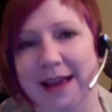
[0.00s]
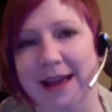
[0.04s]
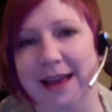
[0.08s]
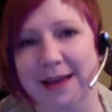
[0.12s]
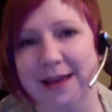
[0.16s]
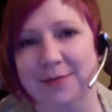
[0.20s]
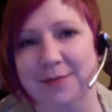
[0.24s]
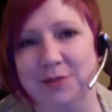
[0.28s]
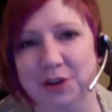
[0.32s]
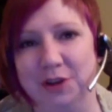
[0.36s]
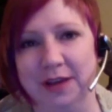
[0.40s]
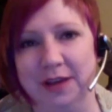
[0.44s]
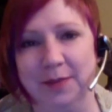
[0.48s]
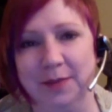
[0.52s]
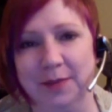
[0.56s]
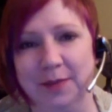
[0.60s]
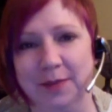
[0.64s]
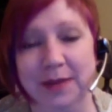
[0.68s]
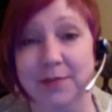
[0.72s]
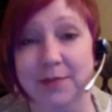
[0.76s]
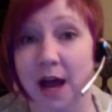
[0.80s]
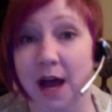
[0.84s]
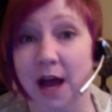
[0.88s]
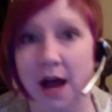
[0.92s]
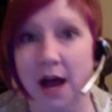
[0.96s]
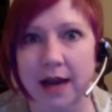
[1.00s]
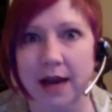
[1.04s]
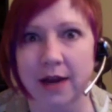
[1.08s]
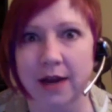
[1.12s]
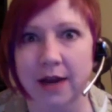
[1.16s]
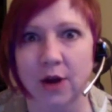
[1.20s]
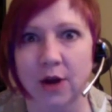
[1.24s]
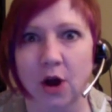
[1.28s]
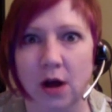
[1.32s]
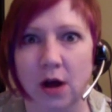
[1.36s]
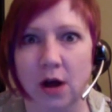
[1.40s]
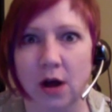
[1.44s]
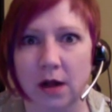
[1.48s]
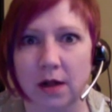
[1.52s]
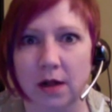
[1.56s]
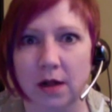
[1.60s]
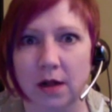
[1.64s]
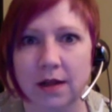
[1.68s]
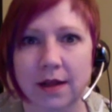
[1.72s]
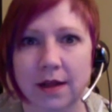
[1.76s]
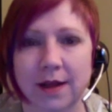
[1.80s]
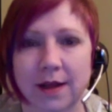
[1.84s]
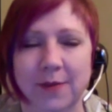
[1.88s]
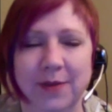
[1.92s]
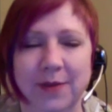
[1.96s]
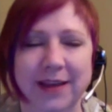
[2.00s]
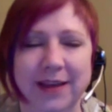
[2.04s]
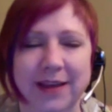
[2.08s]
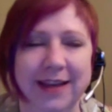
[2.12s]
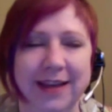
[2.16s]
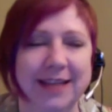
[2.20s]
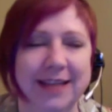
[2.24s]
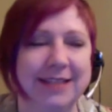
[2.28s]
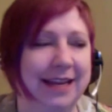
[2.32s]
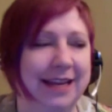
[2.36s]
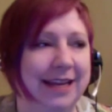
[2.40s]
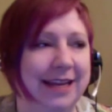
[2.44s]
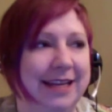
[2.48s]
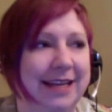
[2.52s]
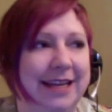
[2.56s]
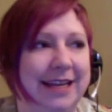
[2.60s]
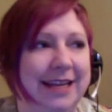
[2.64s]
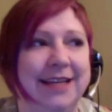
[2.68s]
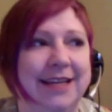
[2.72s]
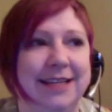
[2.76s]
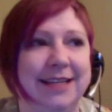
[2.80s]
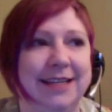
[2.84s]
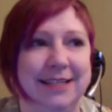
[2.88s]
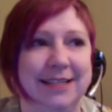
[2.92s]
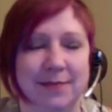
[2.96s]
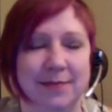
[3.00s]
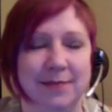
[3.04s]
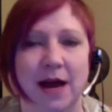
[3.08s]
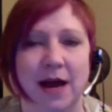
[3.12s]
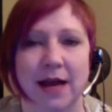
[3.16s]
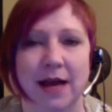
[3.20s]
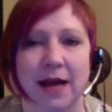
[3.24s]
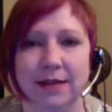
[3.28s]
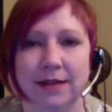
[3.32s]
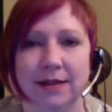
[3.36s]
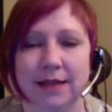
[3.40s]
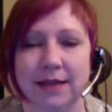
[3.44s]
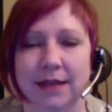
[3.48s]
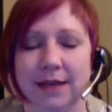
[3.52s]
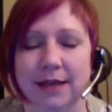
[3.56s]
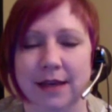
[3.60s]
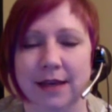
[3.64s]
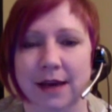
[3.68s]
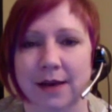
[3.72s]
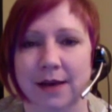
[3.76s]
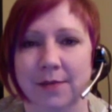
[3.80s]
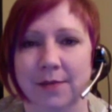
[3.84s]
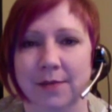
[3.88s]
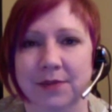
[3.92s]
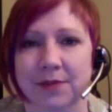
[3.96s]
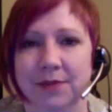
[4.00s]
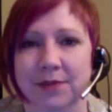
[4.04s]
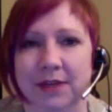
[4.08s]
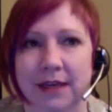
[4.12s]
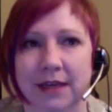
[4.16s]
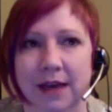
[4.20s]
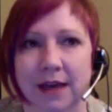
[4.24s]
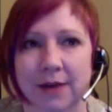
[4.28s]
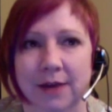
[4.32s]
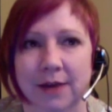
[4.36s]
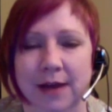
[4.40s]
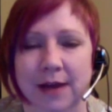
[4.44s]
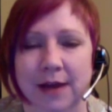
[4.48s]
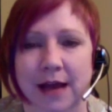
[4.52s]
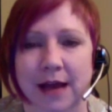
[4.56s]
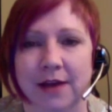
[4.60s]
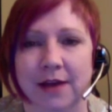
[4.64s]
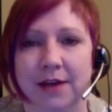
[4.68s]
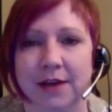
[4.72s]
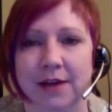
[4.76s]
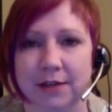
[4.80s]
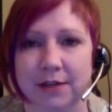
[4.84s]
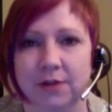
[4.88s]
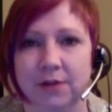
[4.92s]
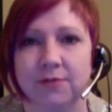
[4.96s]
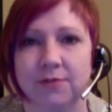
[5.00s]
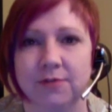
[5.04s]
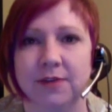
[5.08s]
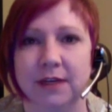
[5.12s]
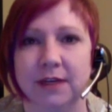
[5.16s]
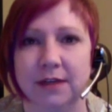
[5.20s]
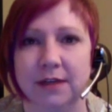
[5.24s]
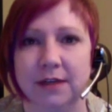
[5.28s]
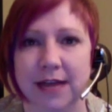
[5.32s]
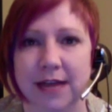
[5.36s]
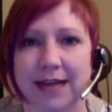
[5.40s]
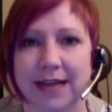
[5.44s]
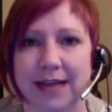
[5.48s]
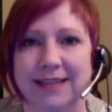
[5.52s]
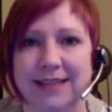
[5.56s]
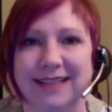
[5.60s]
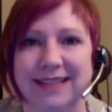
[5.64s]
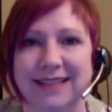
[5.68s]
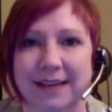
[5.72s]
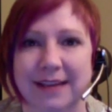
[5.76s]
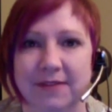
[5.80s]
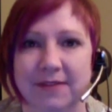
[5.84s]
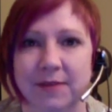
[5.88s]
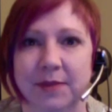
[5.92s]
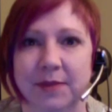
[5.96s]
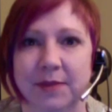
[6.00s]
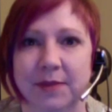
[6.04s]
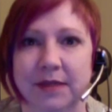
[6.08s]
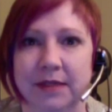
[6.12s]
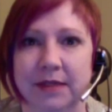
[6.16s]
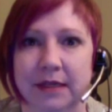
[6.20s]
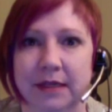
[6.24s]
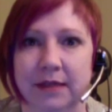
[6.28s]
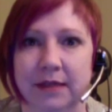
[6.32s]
am joking, but I'm not at all, because it is the reality control field has left the building.